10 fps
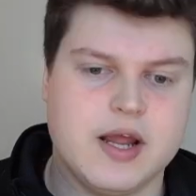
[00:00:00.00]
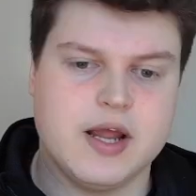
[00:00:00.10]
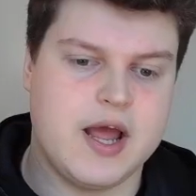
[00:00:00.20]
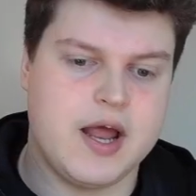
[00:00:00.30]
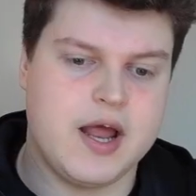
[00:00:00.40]

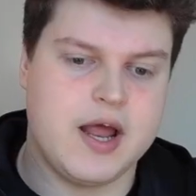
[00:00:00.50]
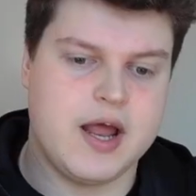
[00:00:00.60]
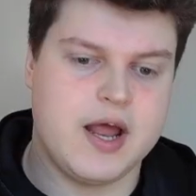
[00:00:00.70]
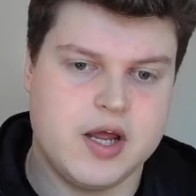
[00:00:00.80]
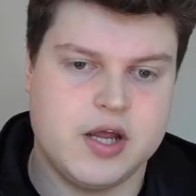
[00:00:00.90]
And
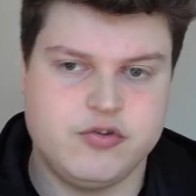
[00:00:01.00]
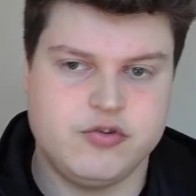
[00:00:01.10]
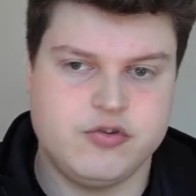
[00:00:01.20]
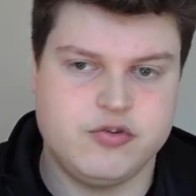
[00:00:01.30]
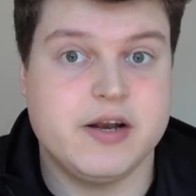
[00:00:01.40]
as
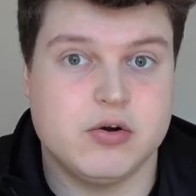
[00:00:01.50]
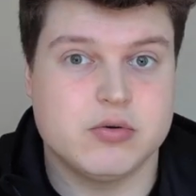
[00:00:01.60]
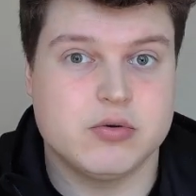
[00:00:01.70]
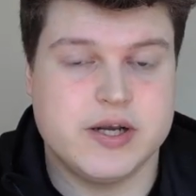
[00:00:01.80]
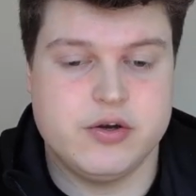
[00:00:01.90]
you might
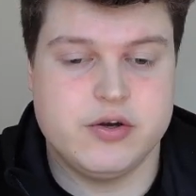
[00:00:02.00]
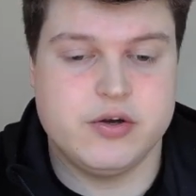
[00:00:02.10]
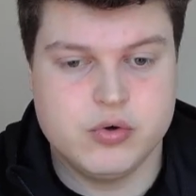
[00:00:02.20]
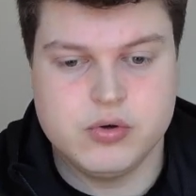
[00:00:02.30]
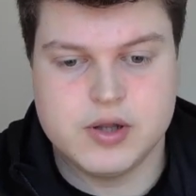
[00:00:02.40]
already
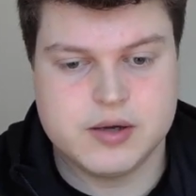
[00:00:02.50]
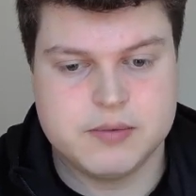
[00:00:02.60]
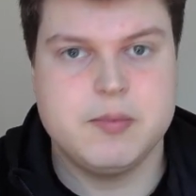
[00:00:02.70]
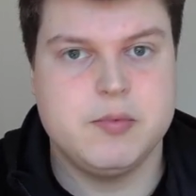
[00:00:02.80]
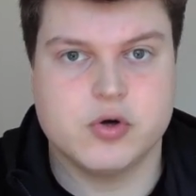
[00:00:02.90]
know, like
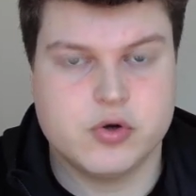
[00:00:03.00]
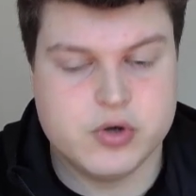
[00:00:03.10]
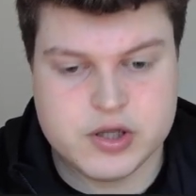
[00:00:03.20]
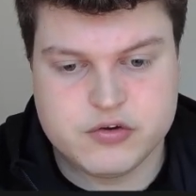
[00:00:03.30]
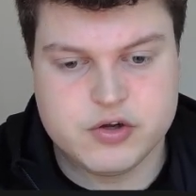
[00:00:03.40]
maybe you're
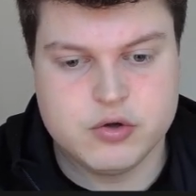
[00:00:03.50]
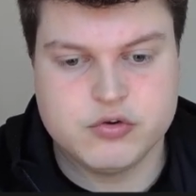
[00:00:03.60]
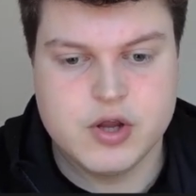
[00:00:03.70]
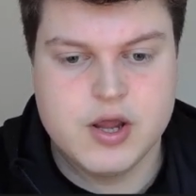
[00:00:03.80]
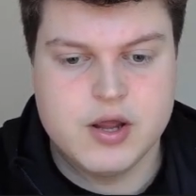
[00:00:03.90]
good at
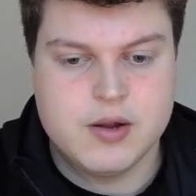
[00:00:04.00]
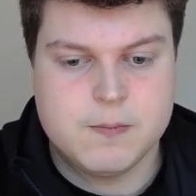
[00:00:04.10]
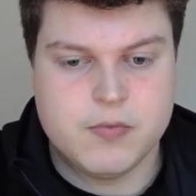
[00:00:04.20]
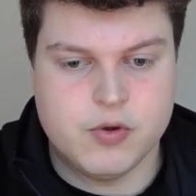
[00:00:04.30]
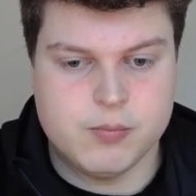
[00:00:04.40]
sales,
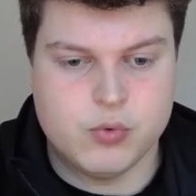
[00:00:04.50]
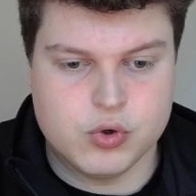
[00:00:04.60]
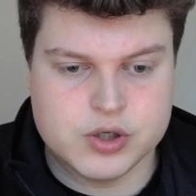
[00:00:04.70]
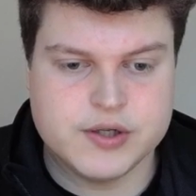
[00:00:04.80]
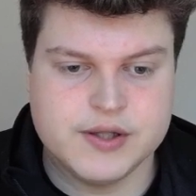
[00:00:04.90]
the
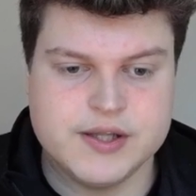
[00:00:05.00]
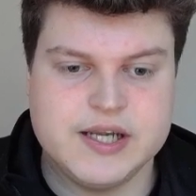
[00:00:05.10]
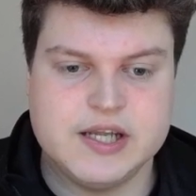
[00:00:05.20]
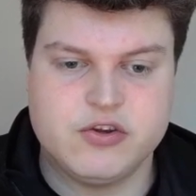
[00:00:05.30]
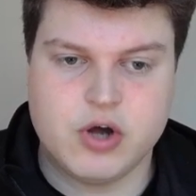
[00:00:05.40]
more the
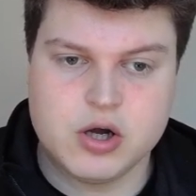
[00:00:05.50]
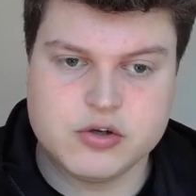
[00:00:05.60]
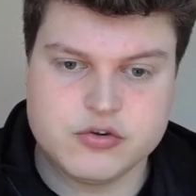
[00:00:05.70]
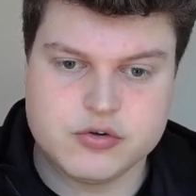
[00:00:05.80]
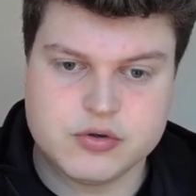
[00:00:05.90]
lead
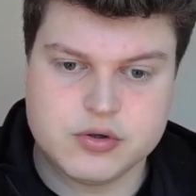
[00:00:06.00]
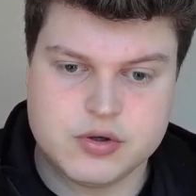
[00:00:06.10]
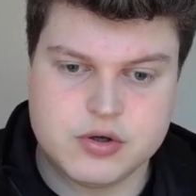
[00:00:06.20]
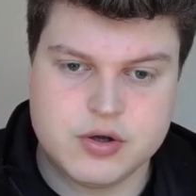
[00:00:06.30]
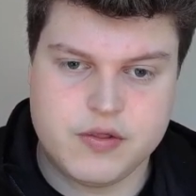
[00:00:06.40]
talks,
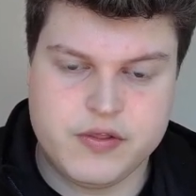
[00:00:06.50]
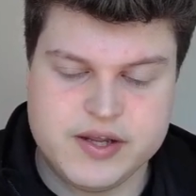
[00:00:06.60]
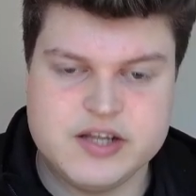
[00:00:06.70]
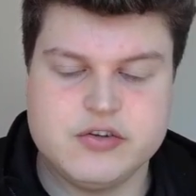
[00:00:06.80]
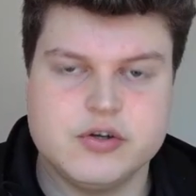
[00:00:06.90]
the
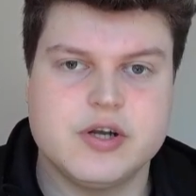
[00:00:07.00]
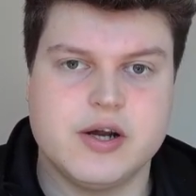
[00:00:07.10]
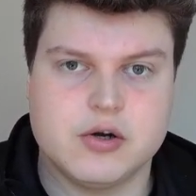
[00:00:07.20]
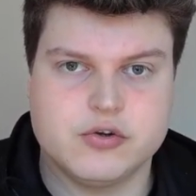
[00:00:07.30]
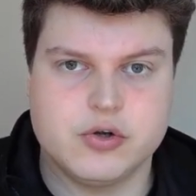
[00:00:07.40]
easier they
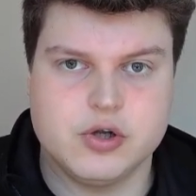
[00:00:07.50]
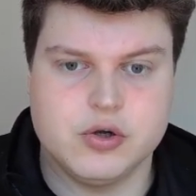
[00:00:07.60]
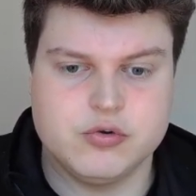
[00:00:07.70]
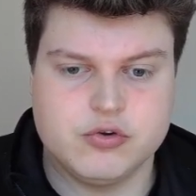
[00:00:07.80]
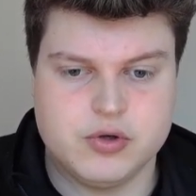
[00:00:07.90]
are to
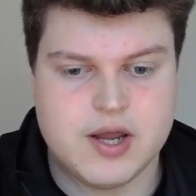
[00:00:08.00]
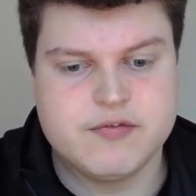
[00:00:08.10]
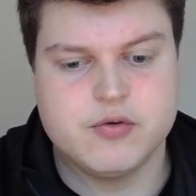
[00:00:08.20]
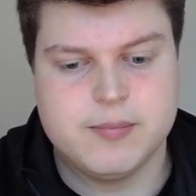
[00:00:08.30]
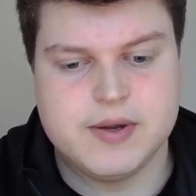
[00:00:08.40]
close. So you
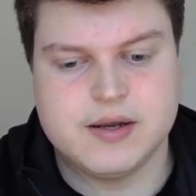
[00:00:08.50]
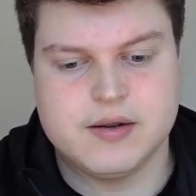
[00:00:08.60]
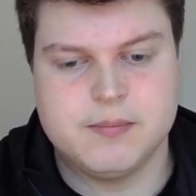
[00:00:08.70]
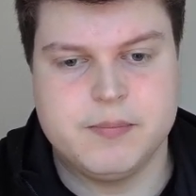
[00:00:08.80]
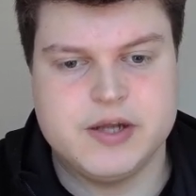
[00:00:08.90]
have to
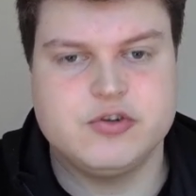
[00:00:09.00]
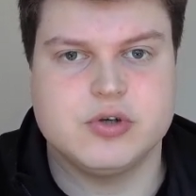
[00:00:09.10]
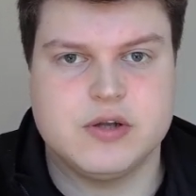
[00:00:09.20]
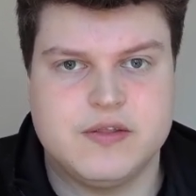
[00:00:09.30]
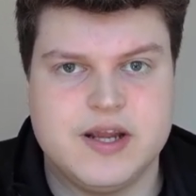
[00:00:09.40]
make
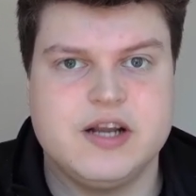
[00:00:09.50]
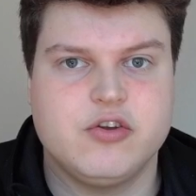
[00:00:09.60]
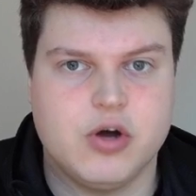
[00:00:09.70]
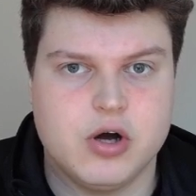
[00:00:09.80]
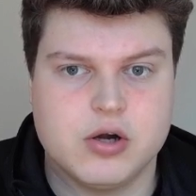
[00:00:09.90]
sure that they
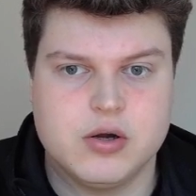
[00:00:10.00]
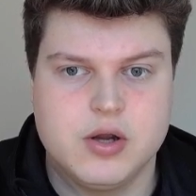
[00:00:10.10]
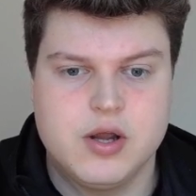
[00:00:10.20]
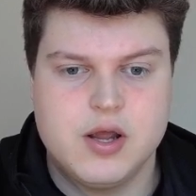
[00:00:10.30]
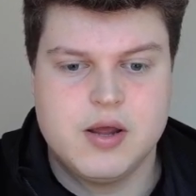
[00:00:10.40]
talk.
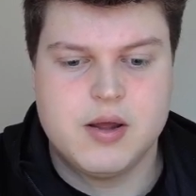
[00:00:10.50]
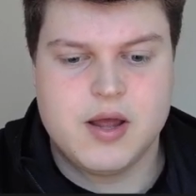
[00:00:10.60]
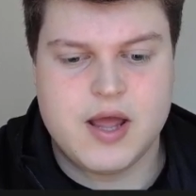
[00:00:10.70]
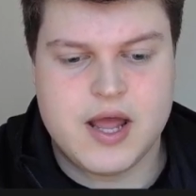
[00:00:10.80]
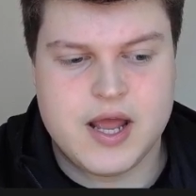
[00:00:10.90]

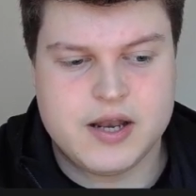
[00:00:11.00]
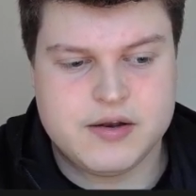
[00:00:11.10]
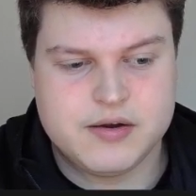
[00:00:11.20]
And